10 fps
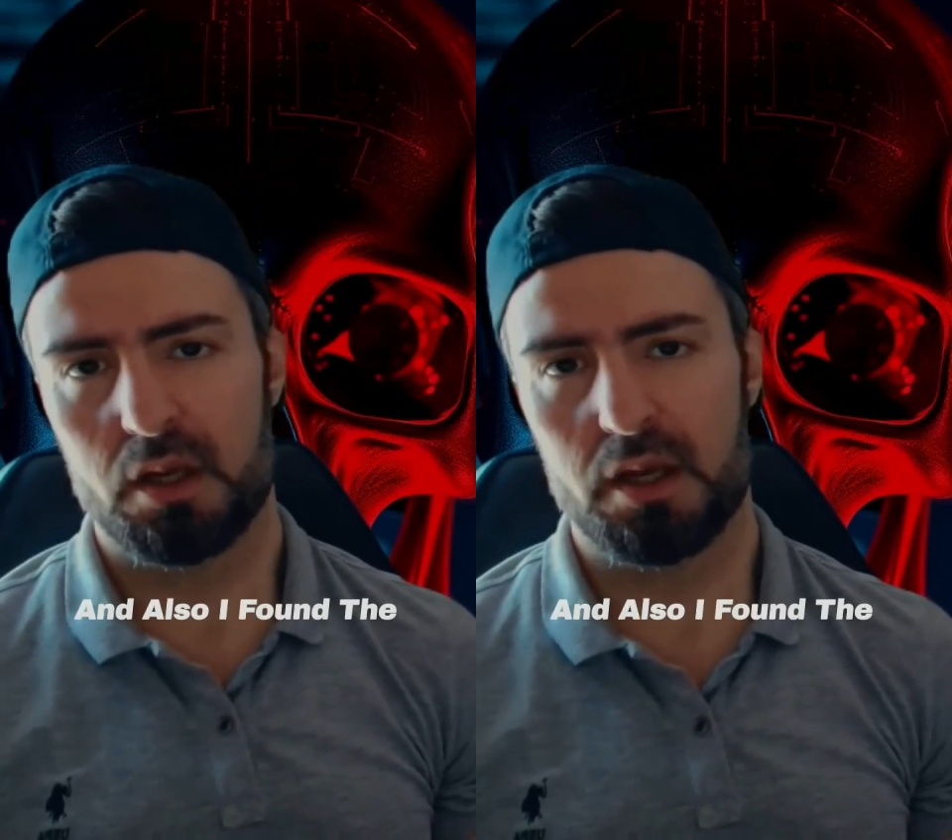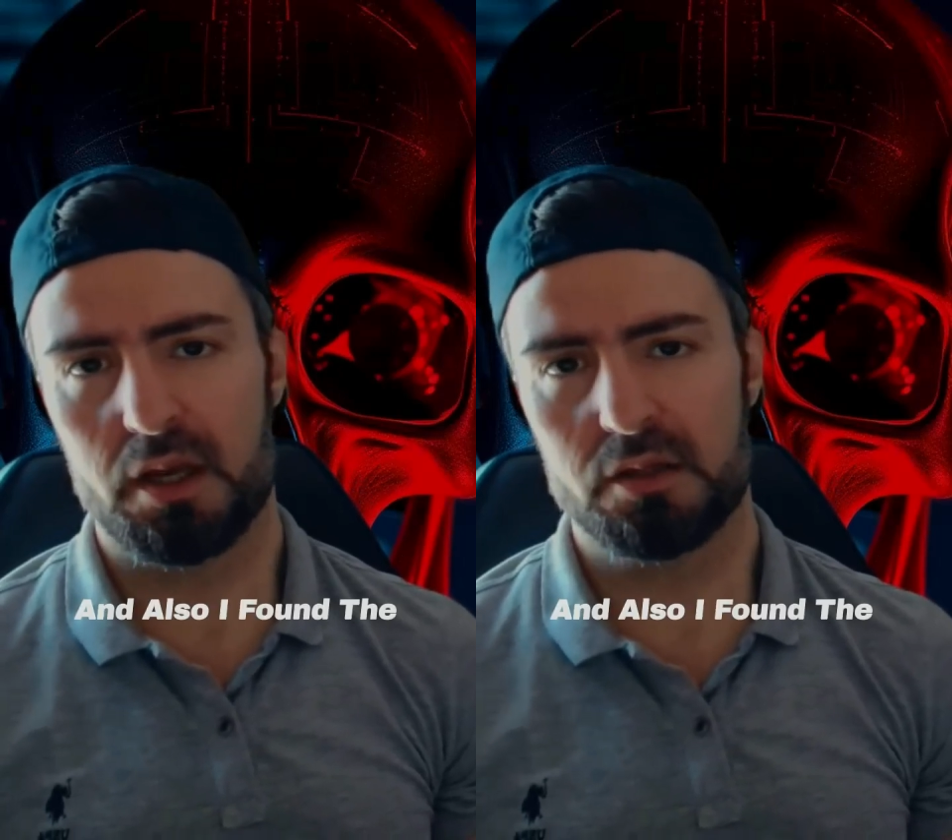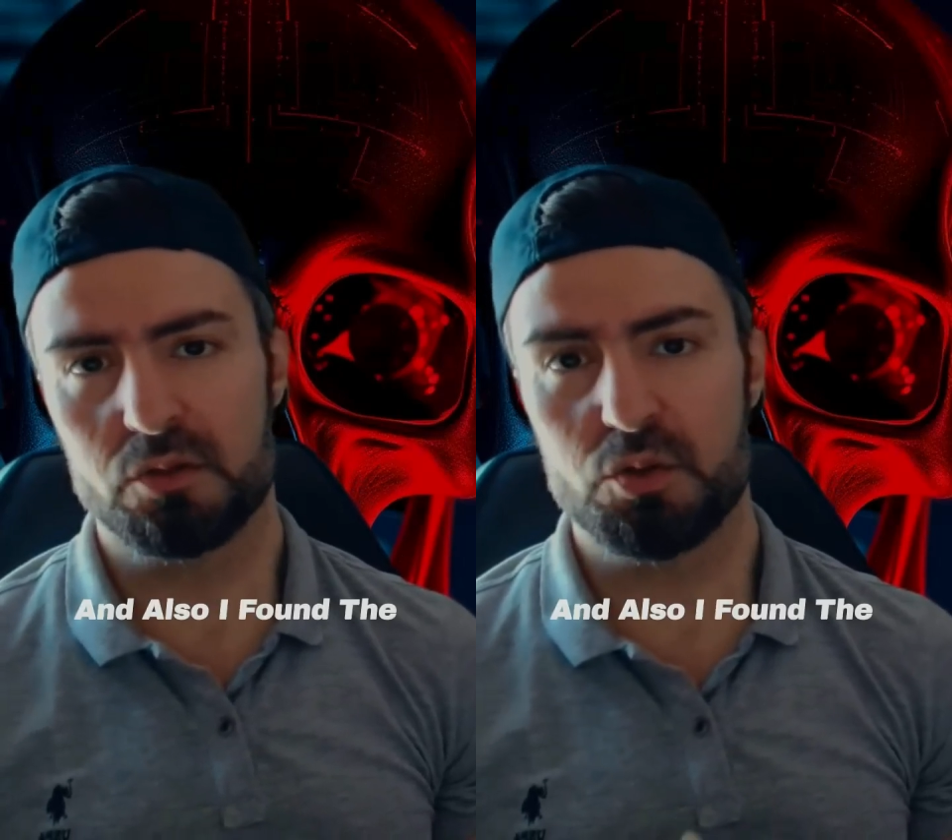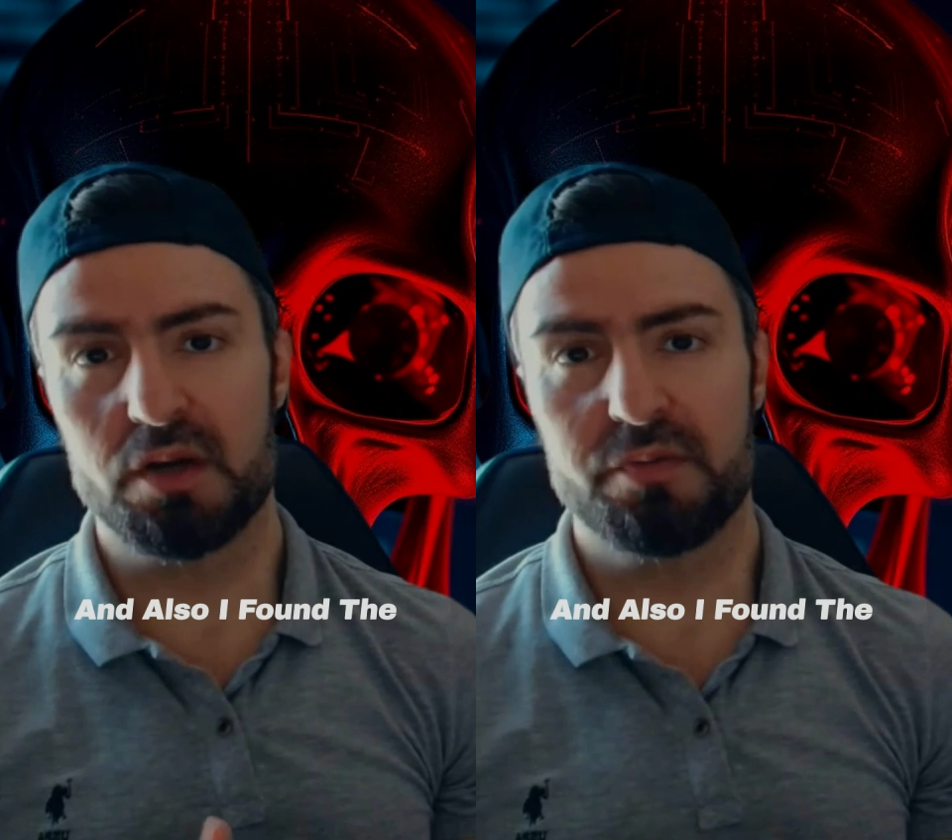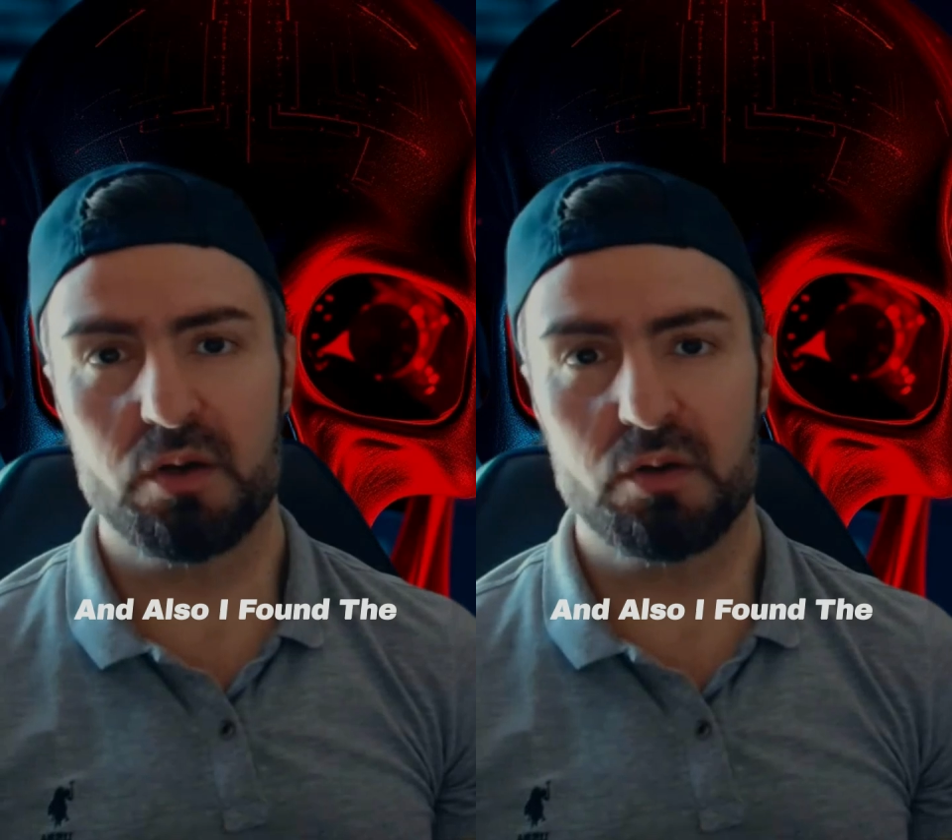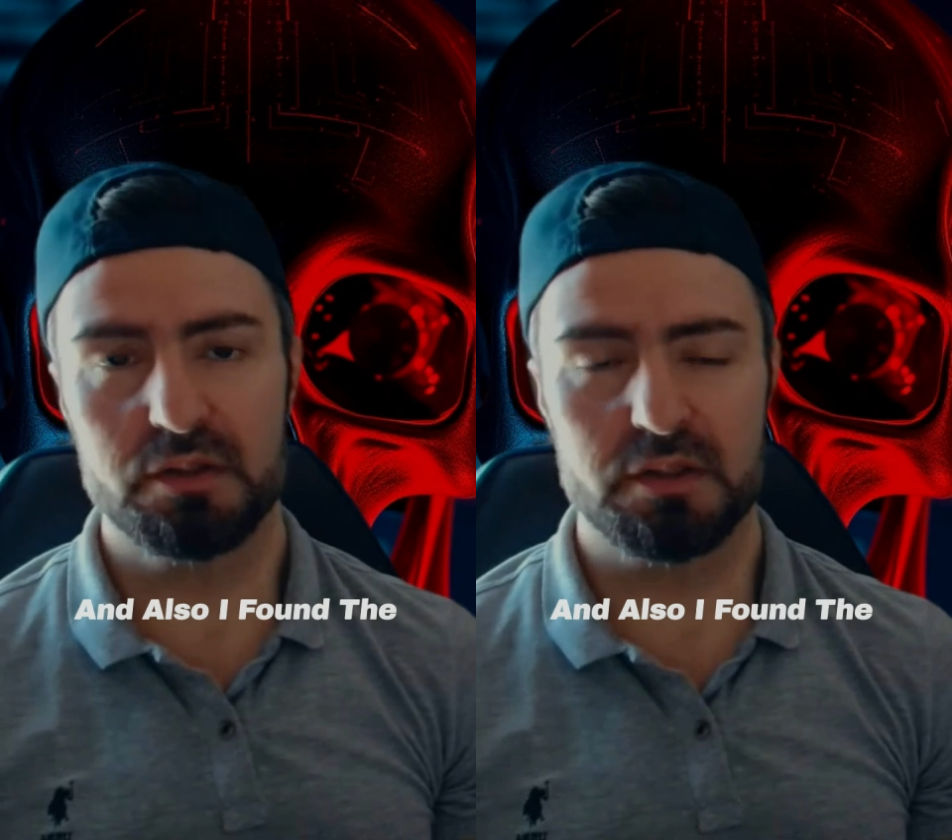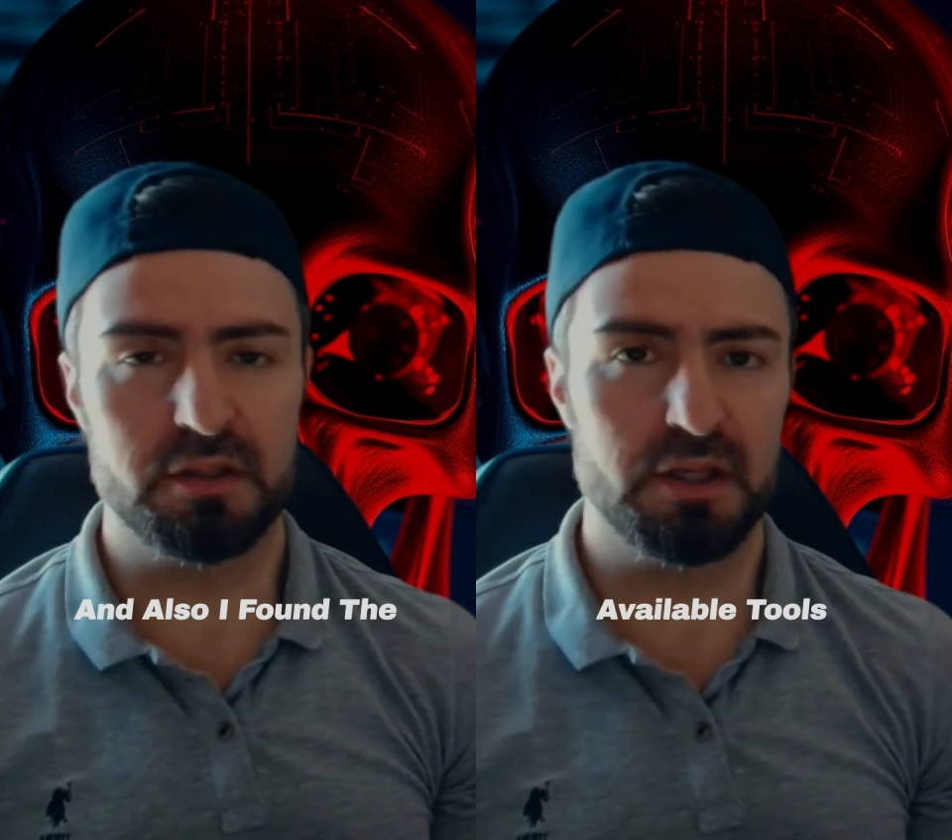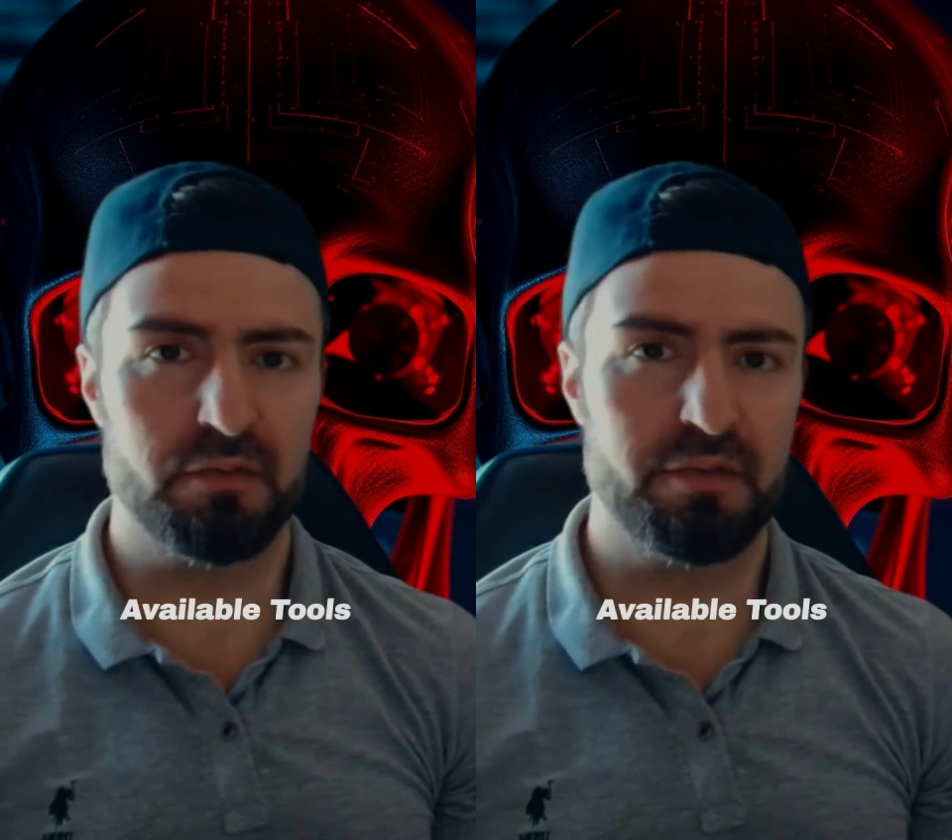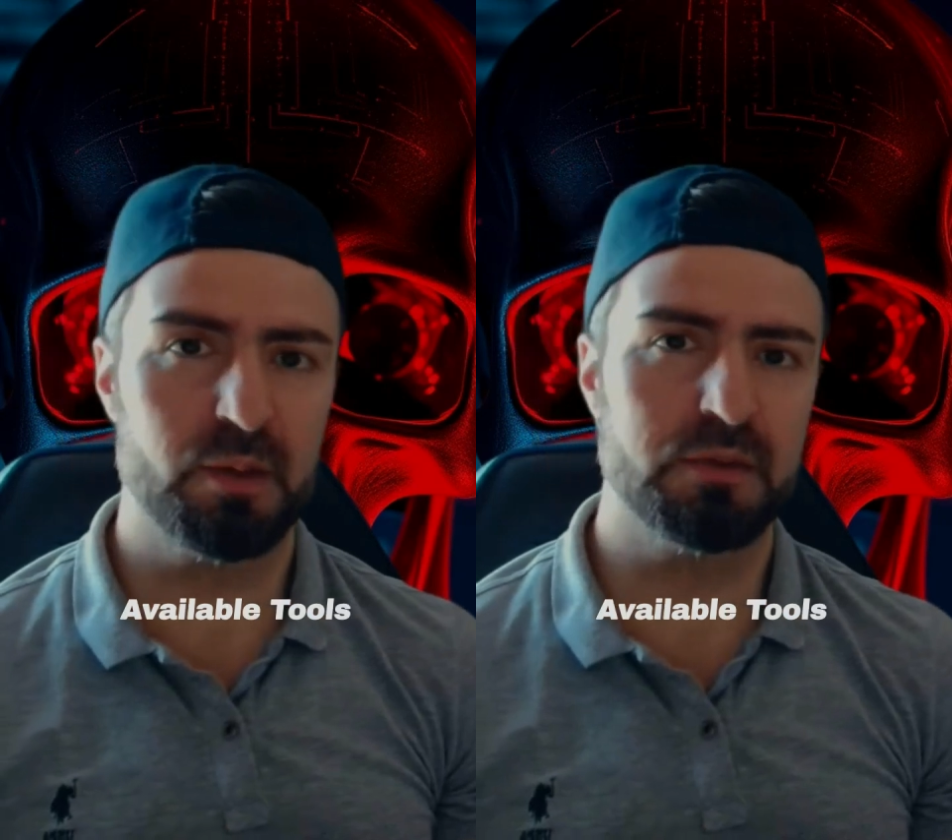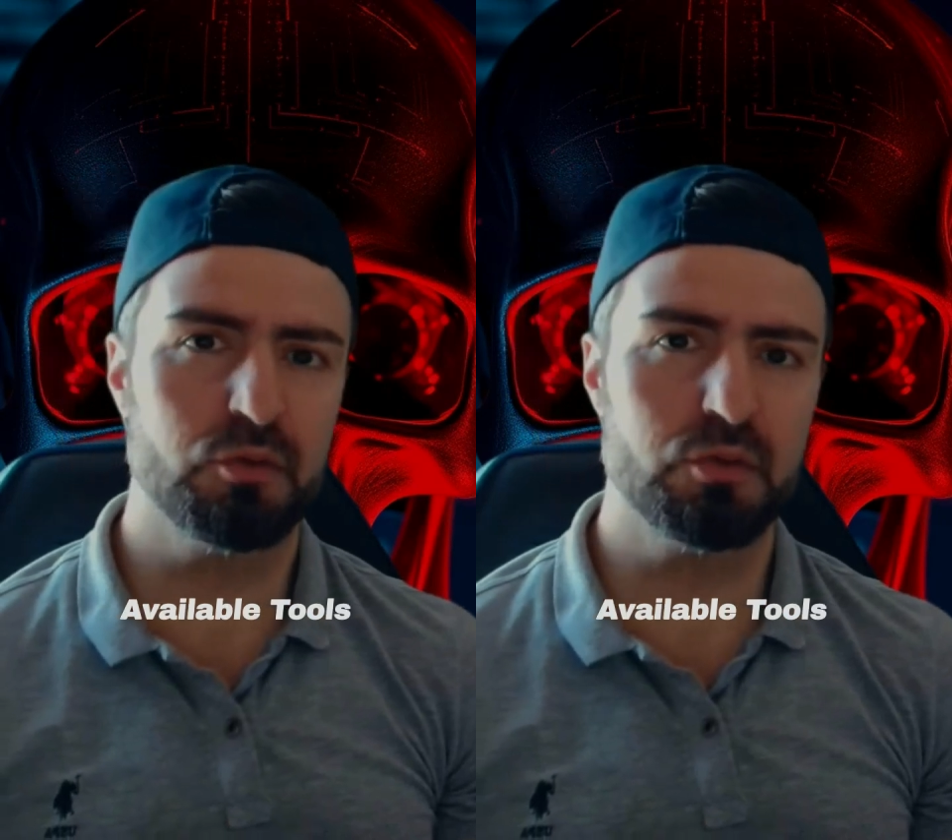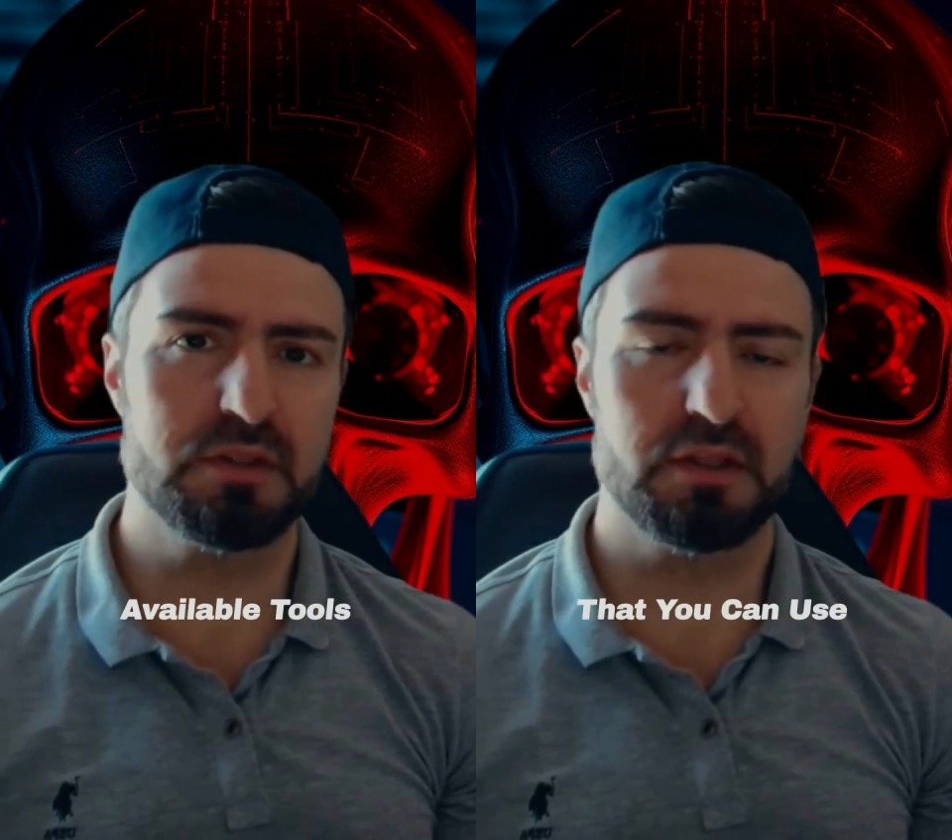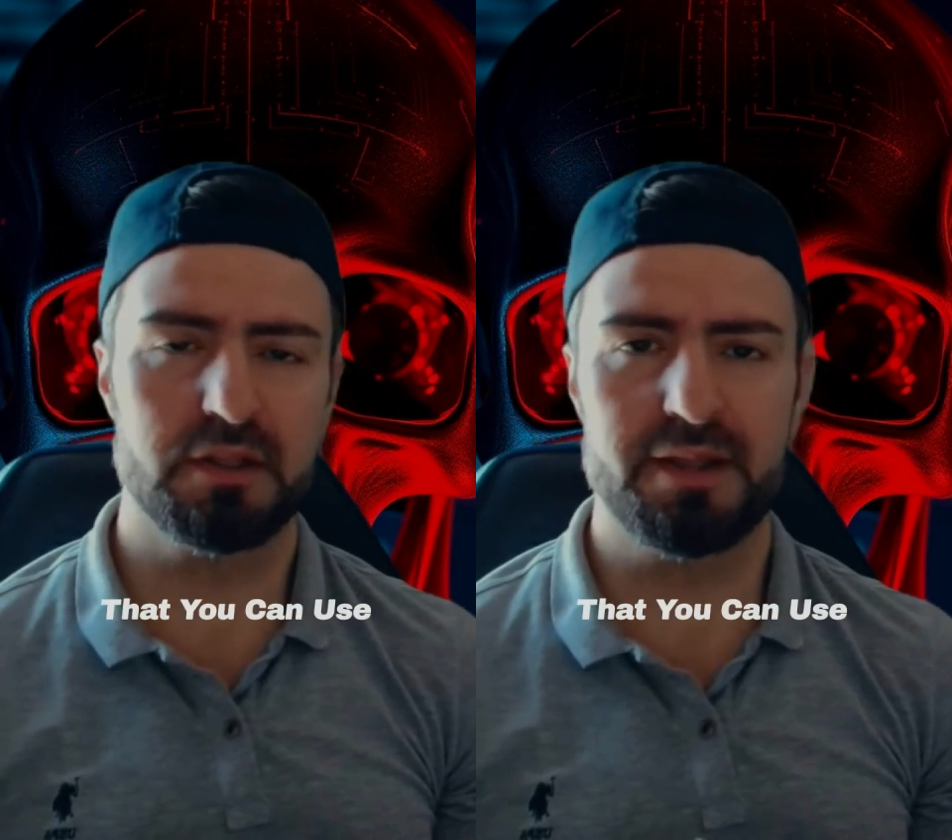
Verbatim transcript: And also I found the available tools